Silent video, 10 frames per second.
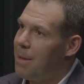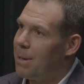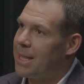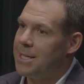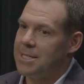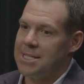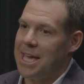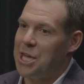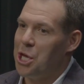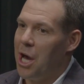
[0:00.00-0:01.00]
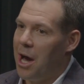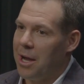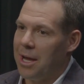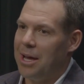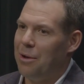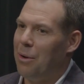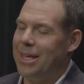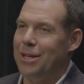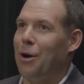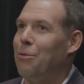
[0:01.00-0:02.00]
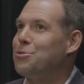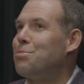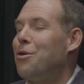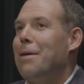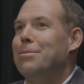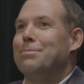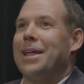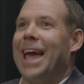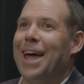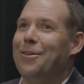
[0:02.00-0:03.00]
about this as a young, I was probably,